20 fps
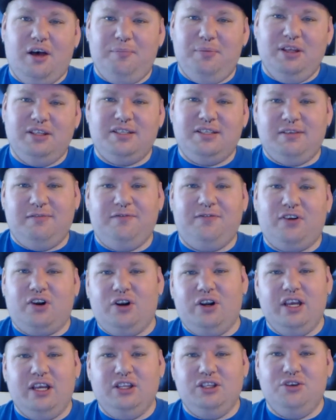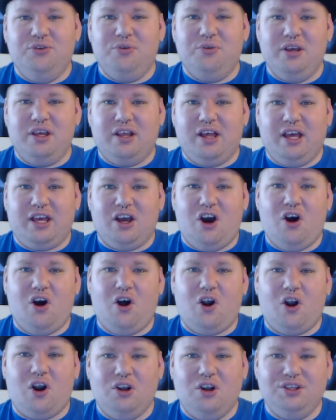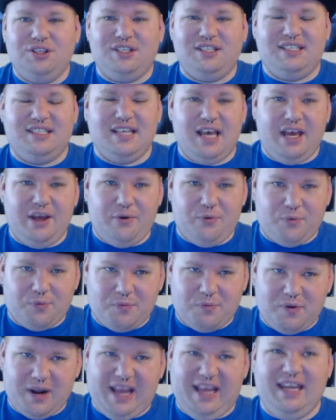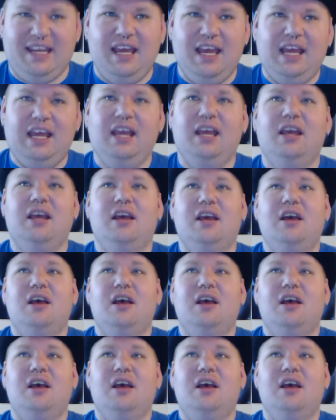been subverting doing like a hard set rating.